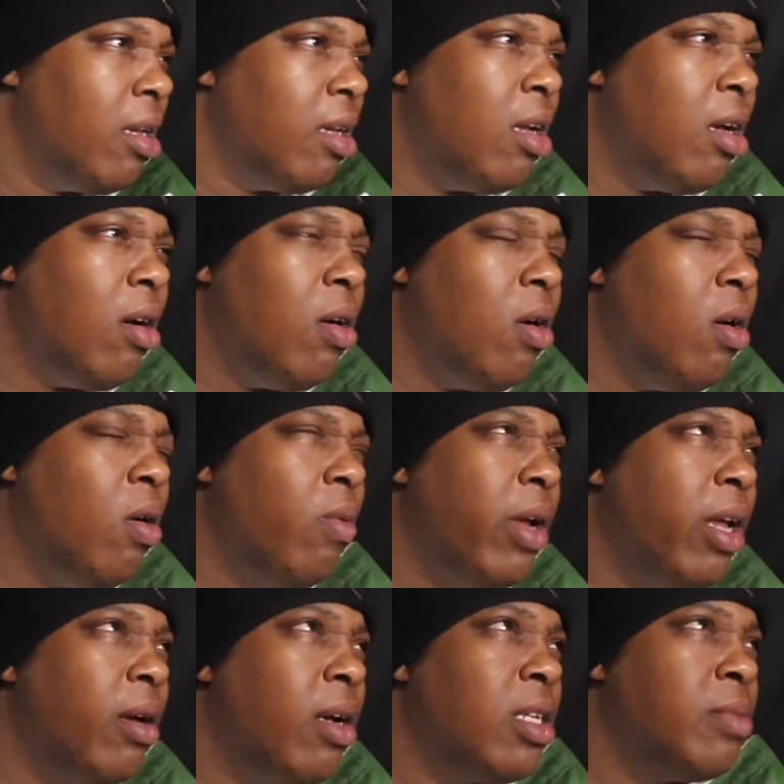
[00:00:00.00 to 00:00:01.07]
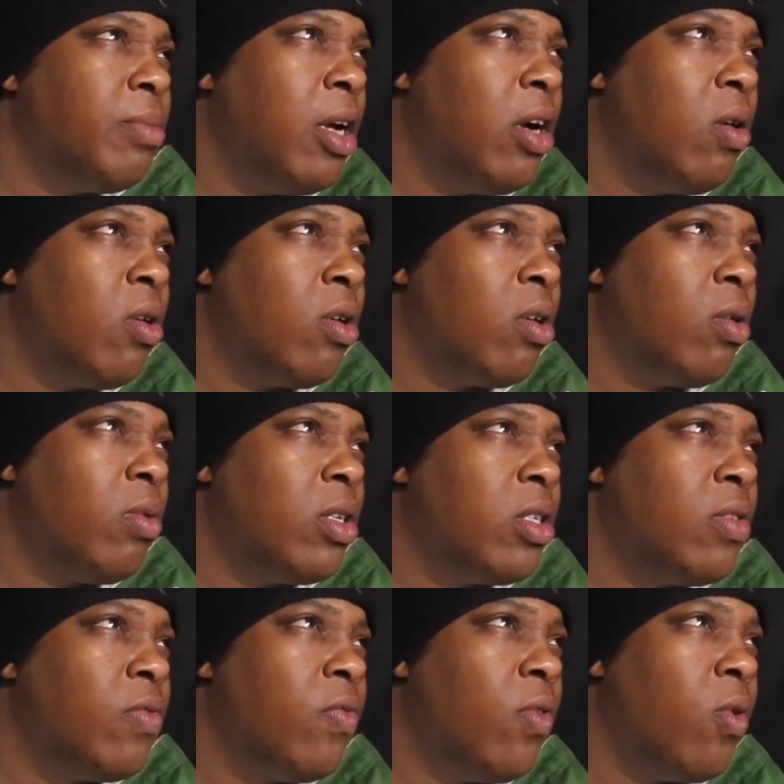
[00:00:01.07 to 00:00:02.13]
No, wait, because my order
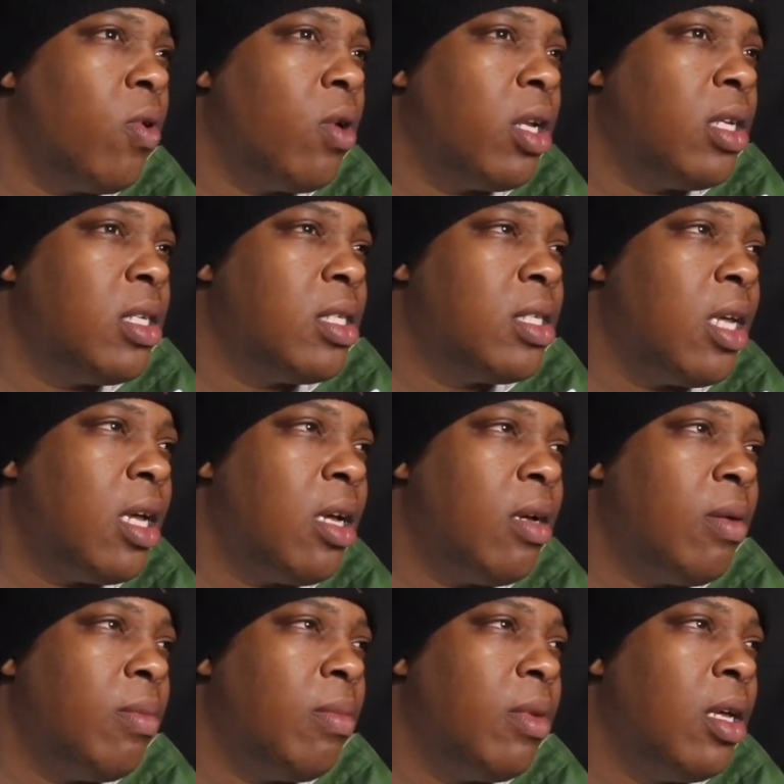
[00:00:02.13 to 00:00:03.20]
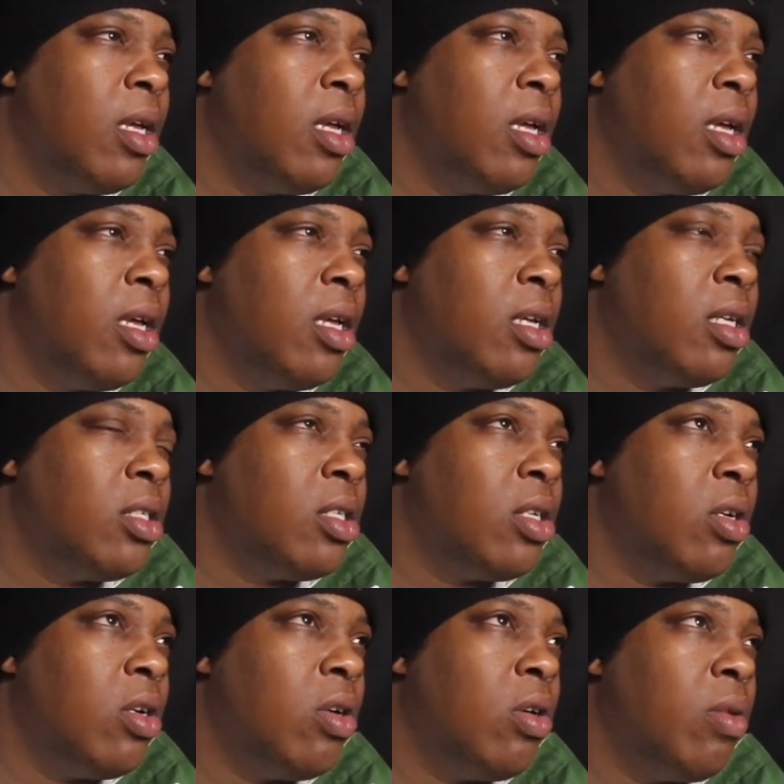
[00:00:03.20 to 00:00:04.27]
was 40-something.
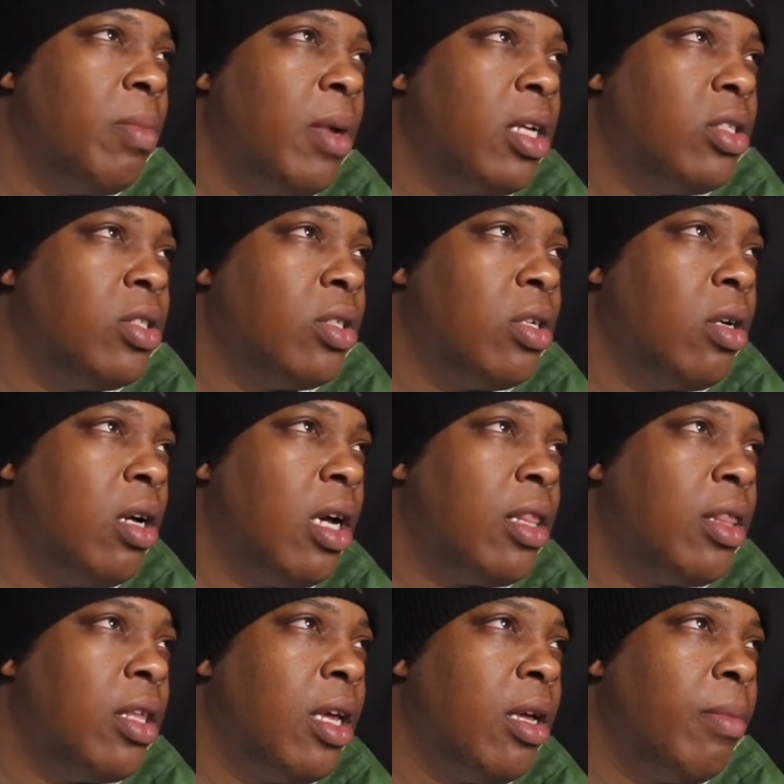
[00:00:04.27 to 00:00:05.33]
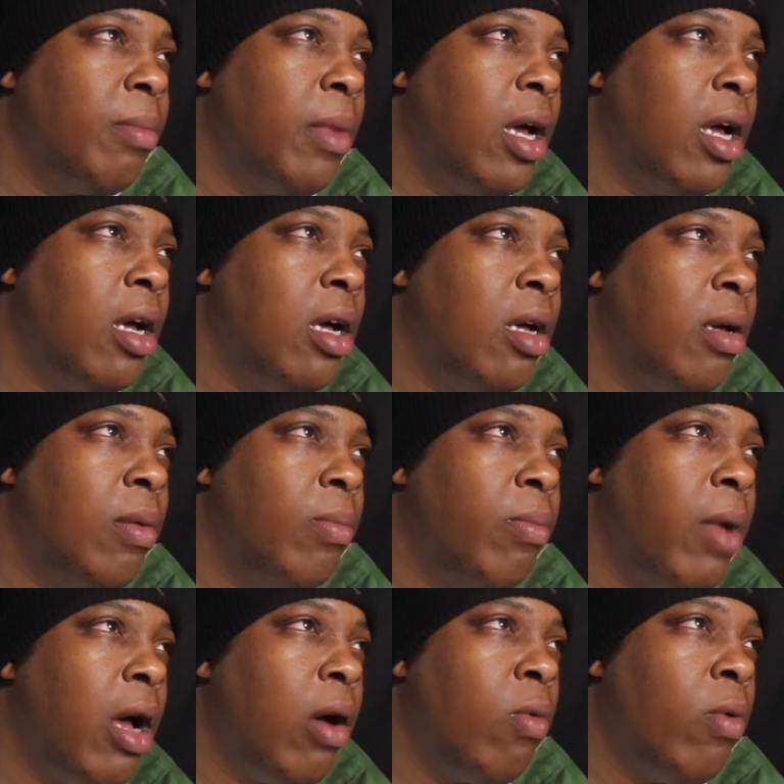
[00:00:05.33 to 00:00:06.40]
So, my
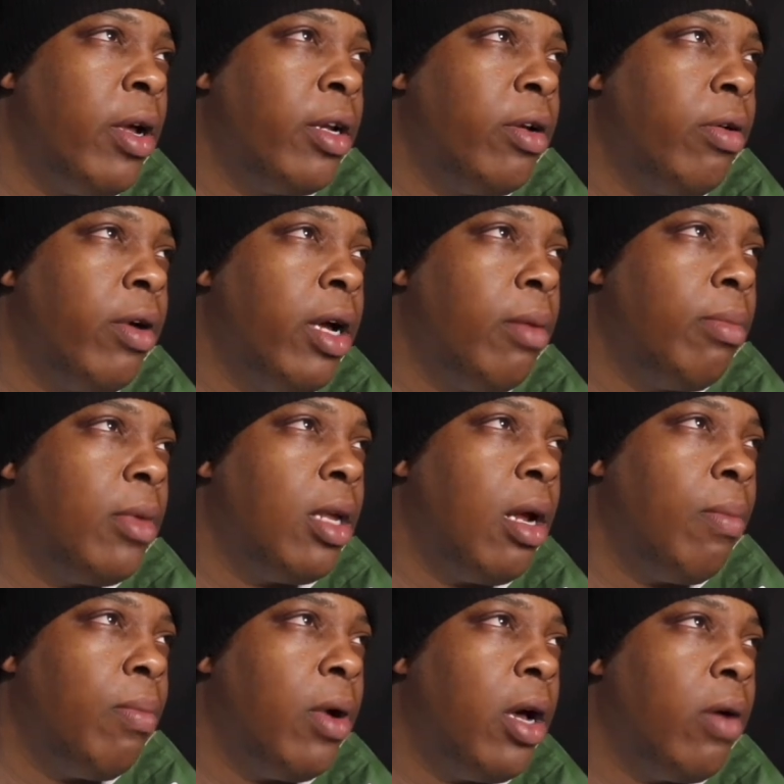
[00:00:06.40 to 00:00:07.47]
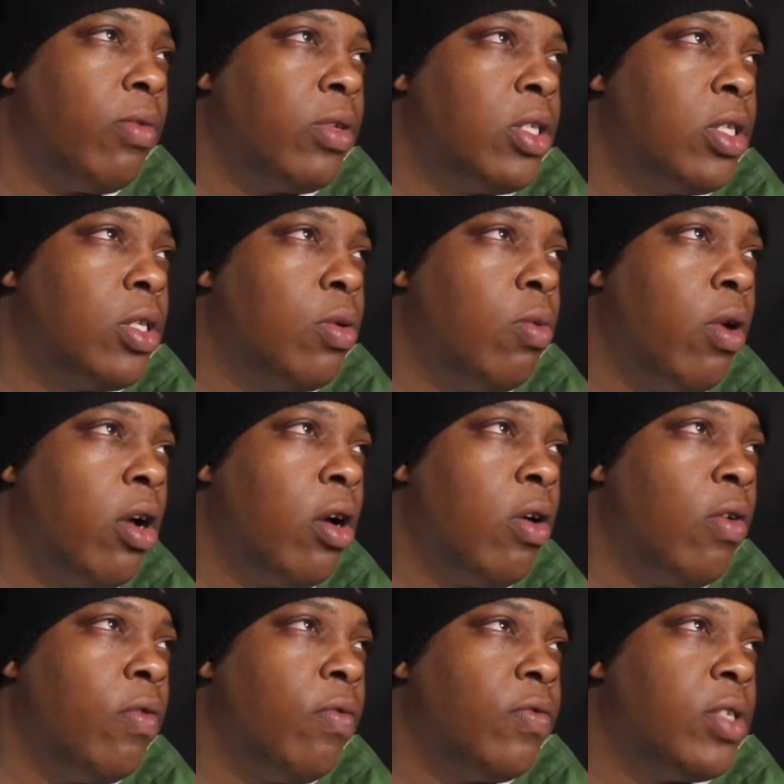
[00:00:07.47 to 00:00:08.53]
1 gram that I bought was
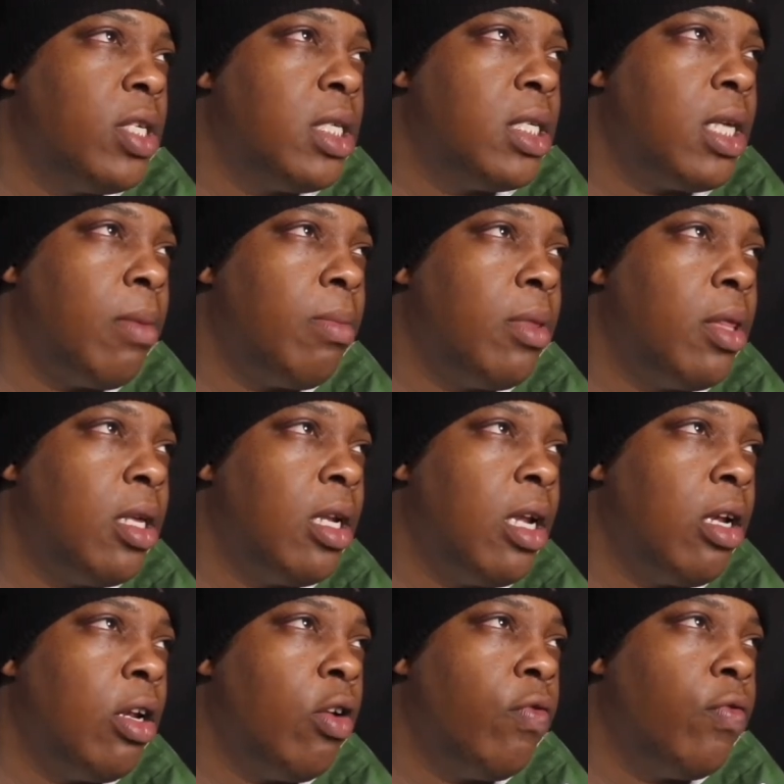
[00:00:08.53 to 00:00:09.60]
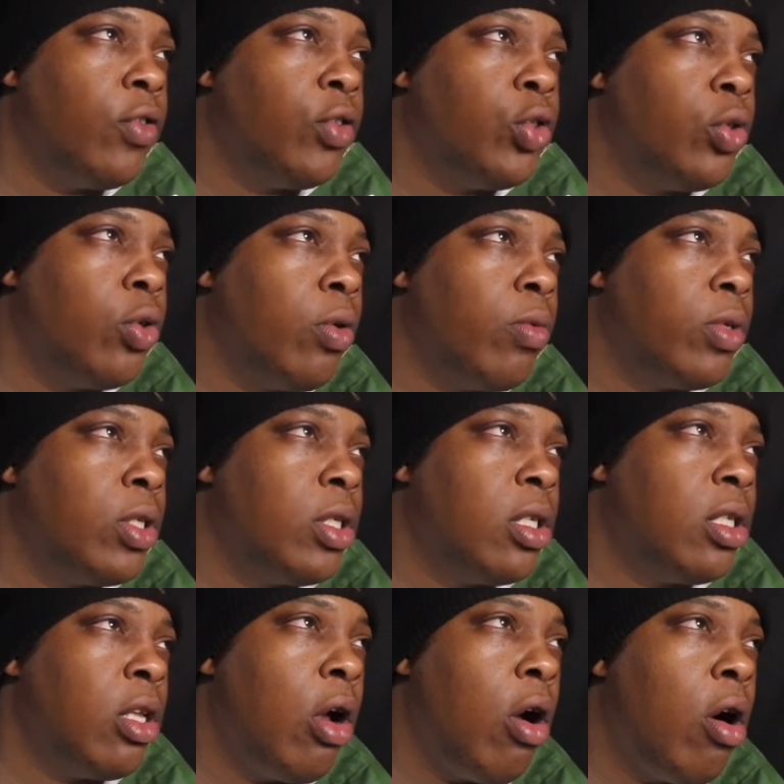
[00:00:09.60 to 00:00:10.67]
12-something. I know for sure.
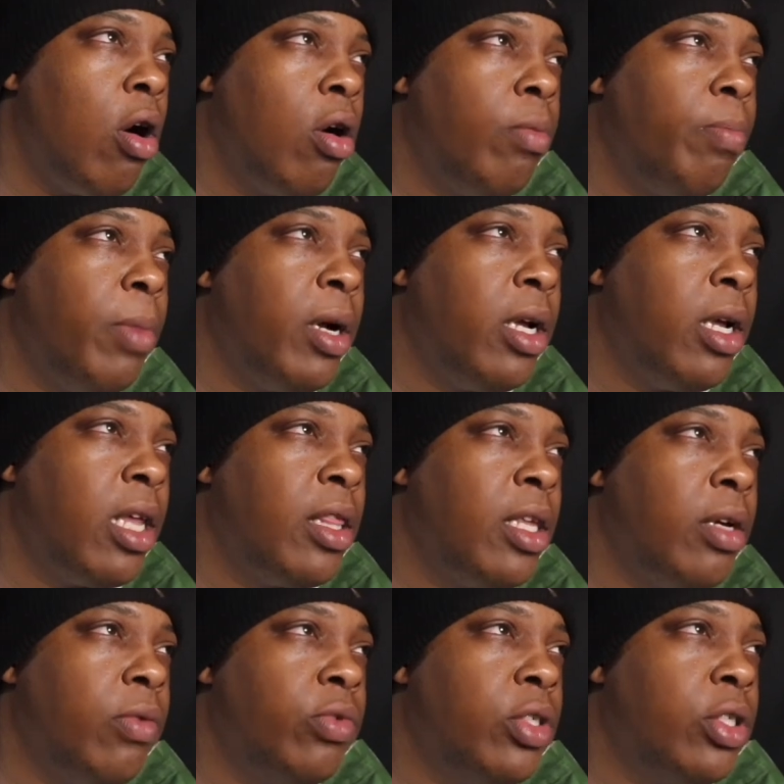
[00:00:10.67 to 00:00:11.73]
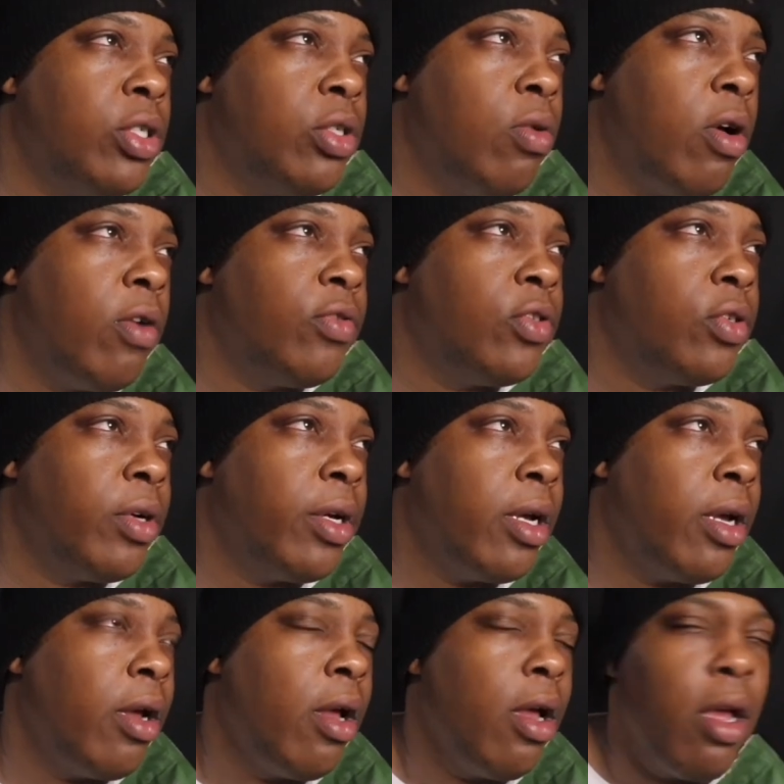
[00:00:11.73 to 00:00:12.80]
I think it was just 12 straight.
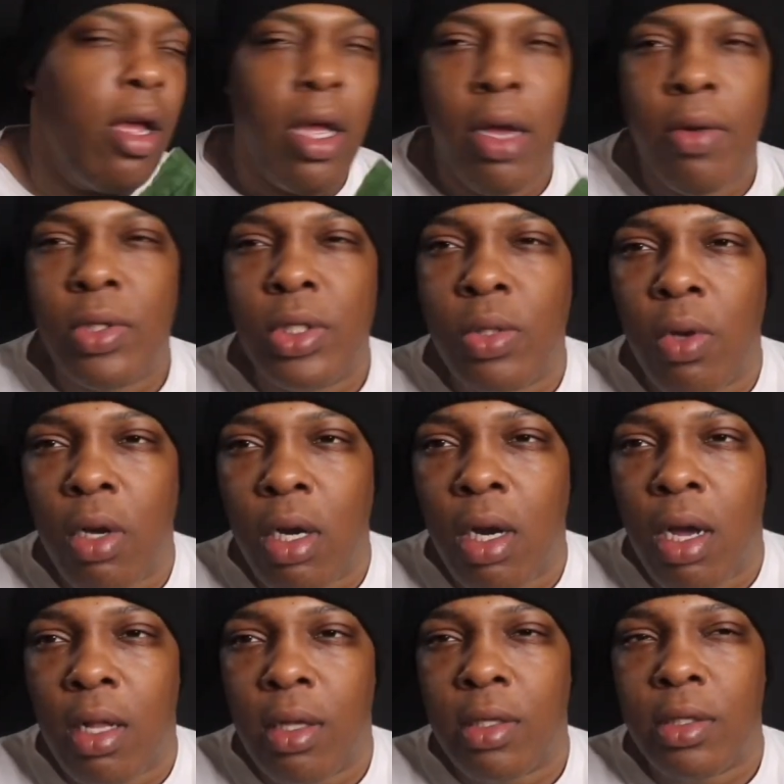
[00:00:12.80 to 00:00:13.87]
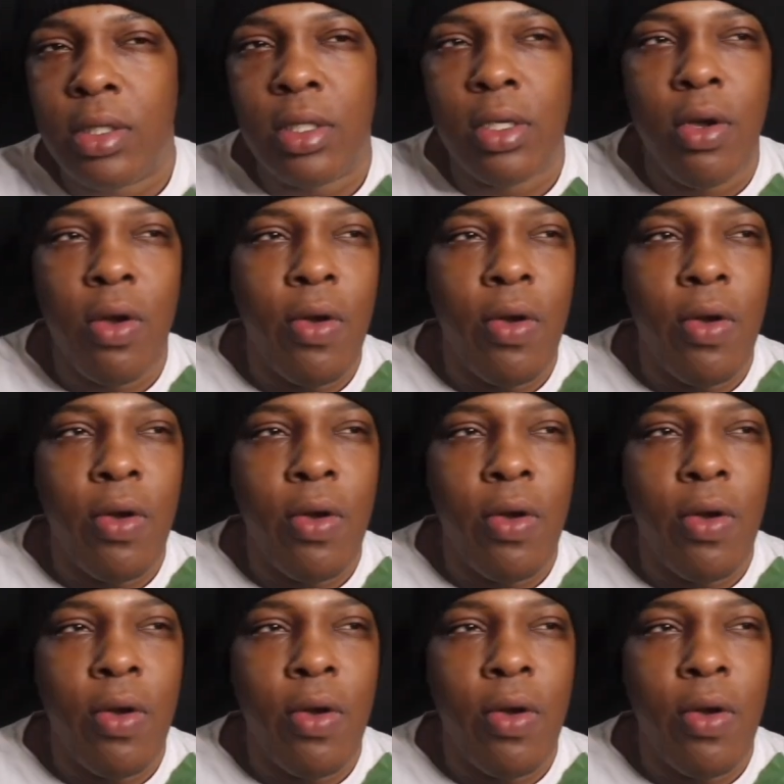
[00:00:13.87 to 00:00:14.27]
It was $12.